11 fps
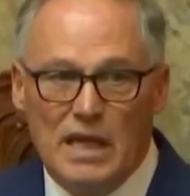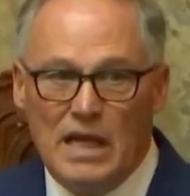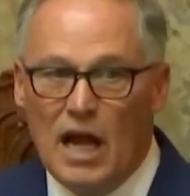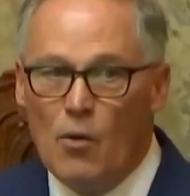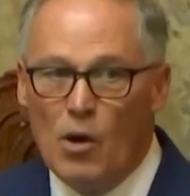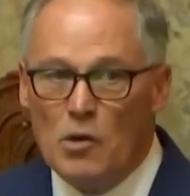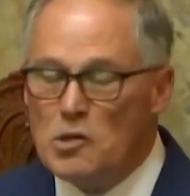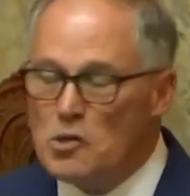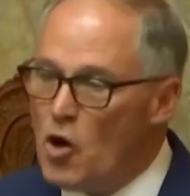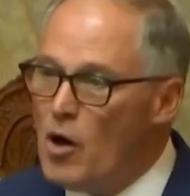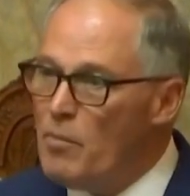And I want to
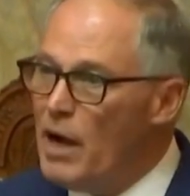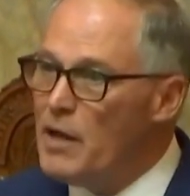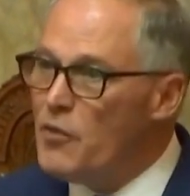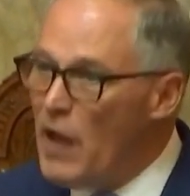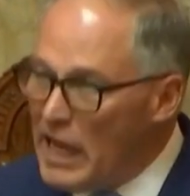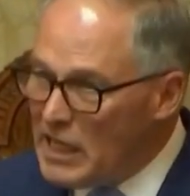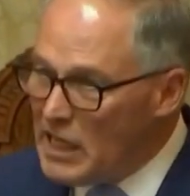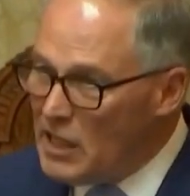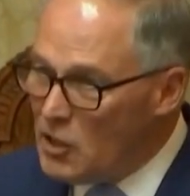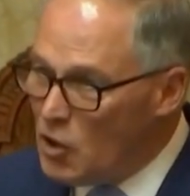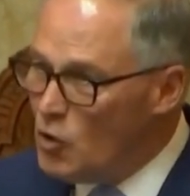start by
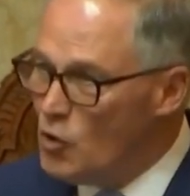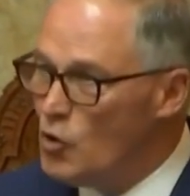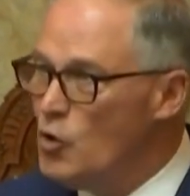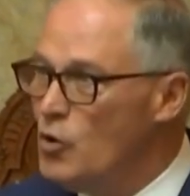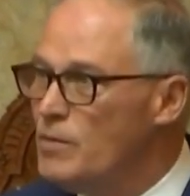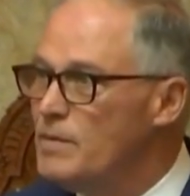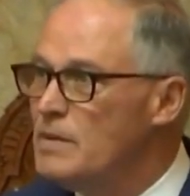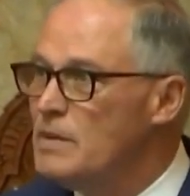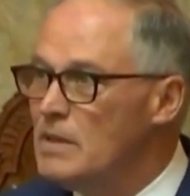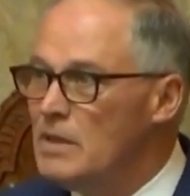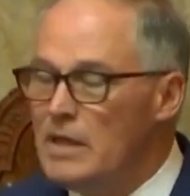thanking
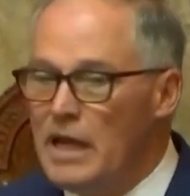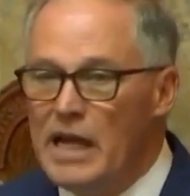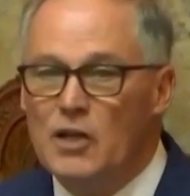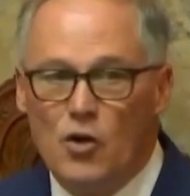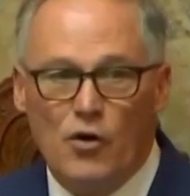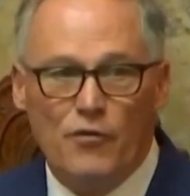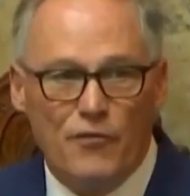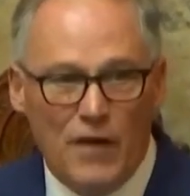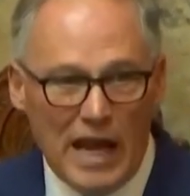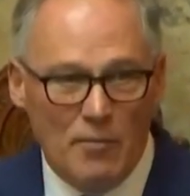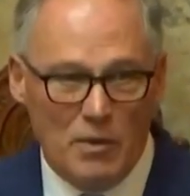you and your
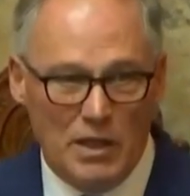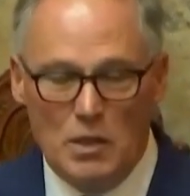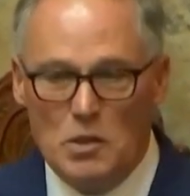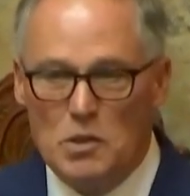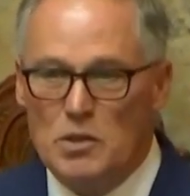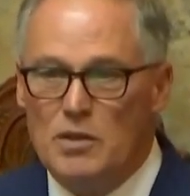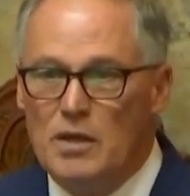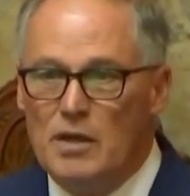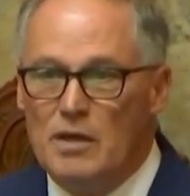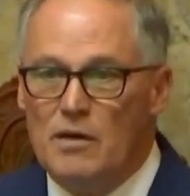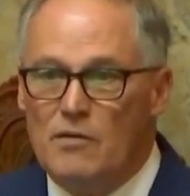families
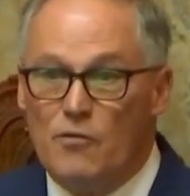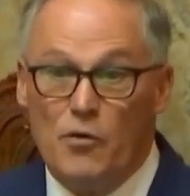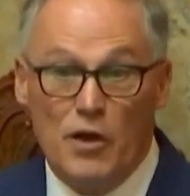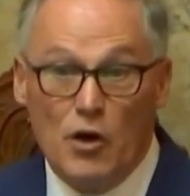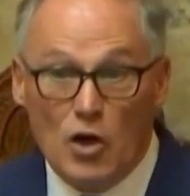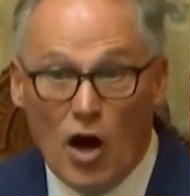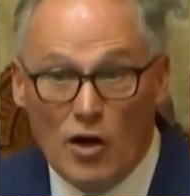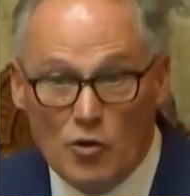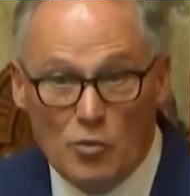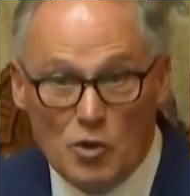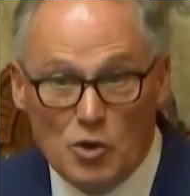for their
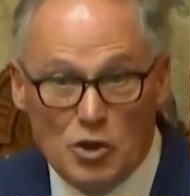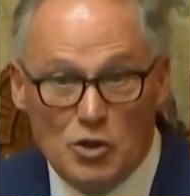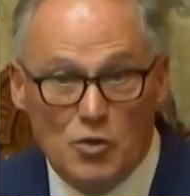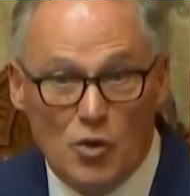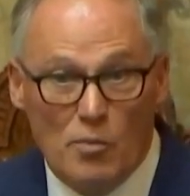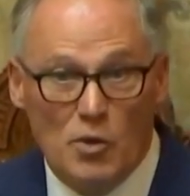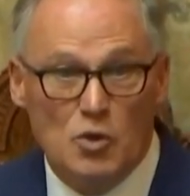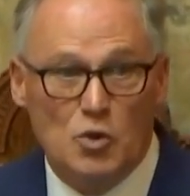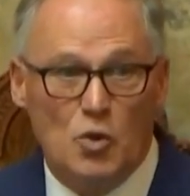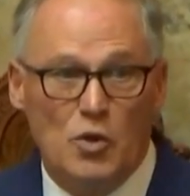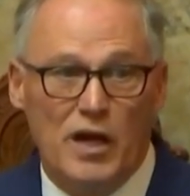contribution to our
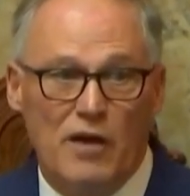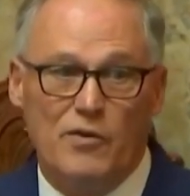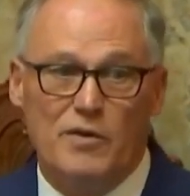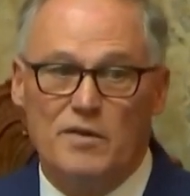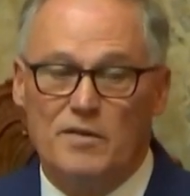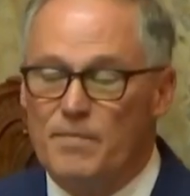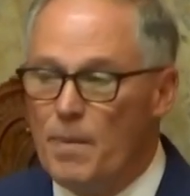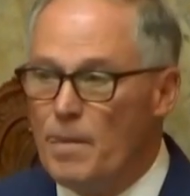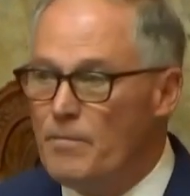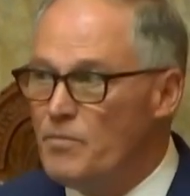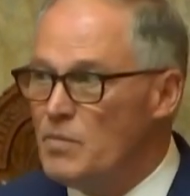mutual efforts.
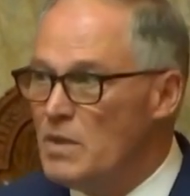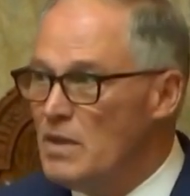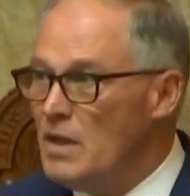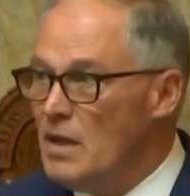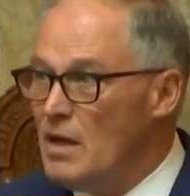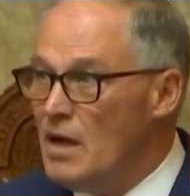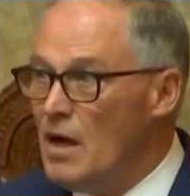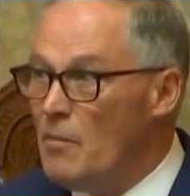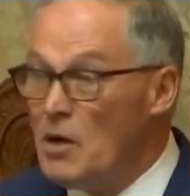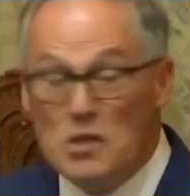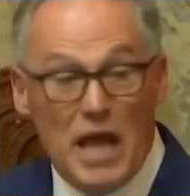
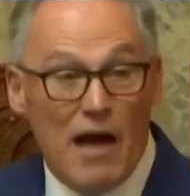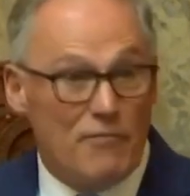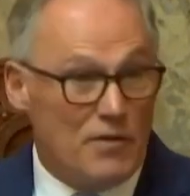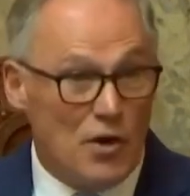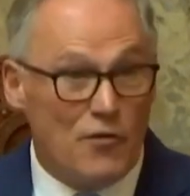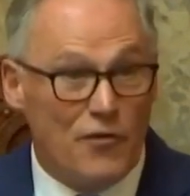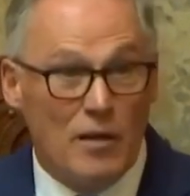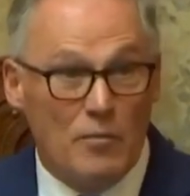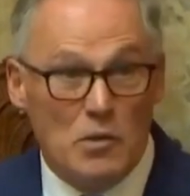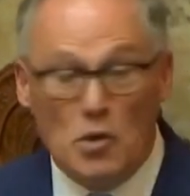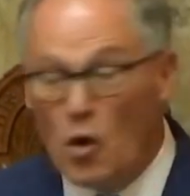My staff and their
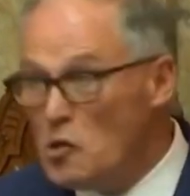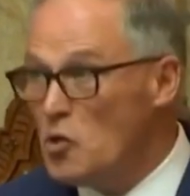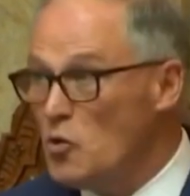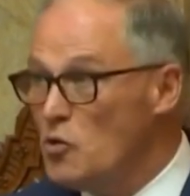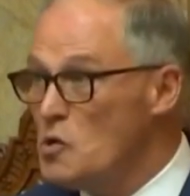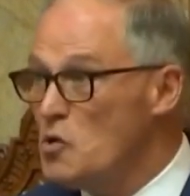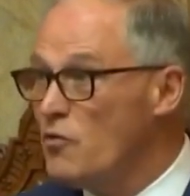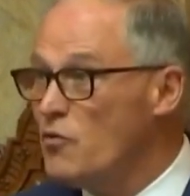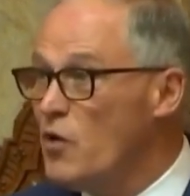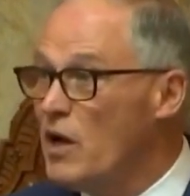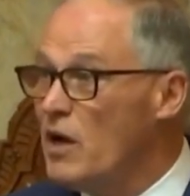families also
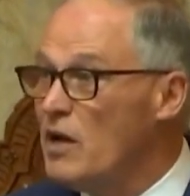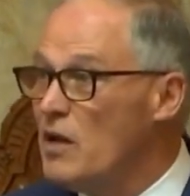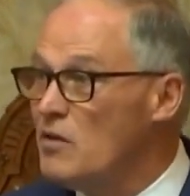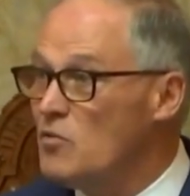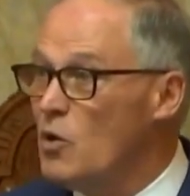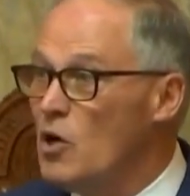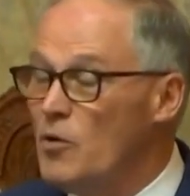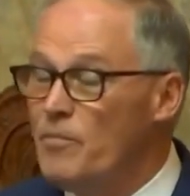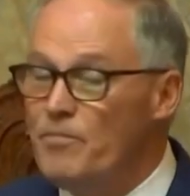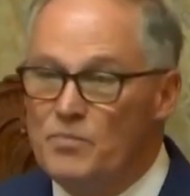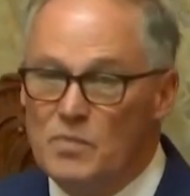deserve credit as
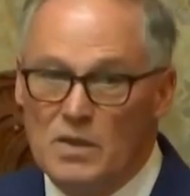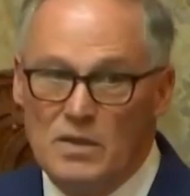well,